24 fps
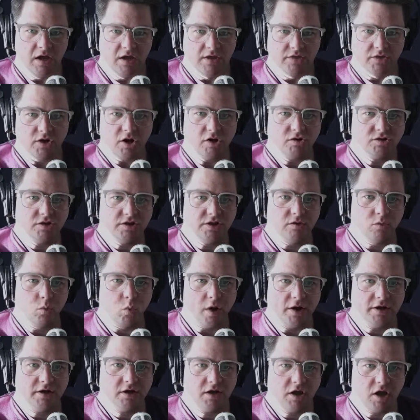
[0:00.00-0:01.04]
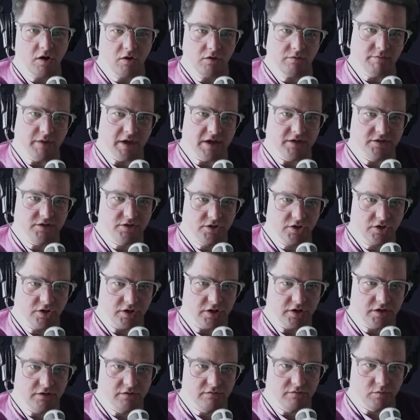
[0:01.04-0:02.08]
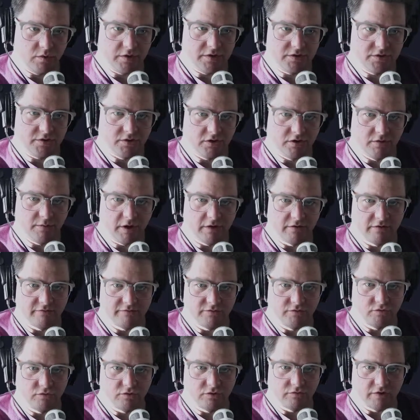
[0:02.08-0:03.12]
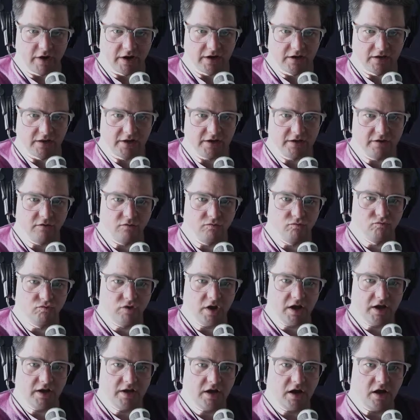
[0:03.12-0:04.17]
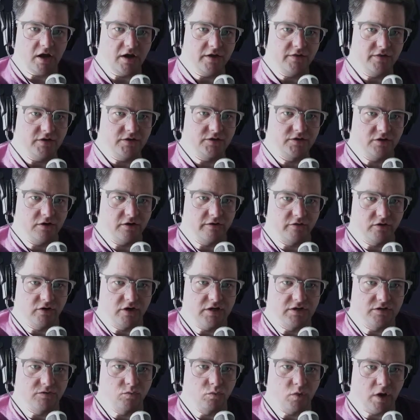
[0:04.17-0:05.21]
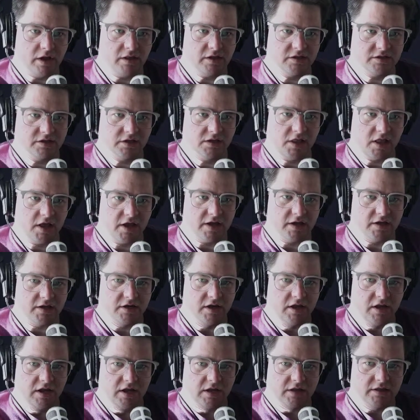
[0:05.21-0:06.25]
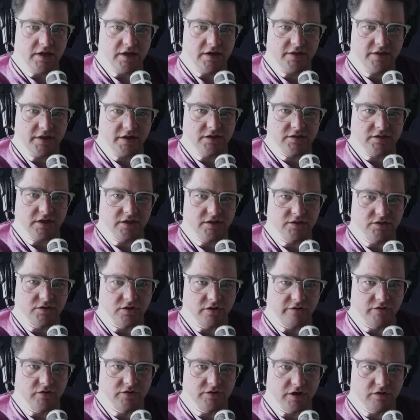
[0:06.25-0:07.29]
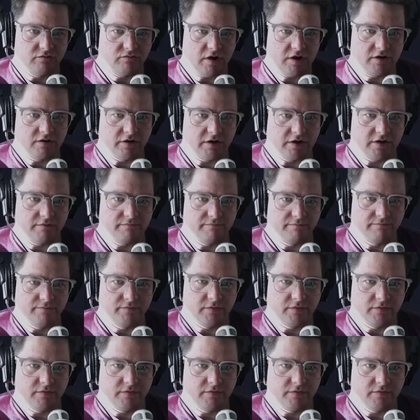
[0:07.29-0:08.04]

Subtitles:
The notion that one code base could, with a certain amount of tool wrangling, run on the server as well as the client led to things like server-side rendering,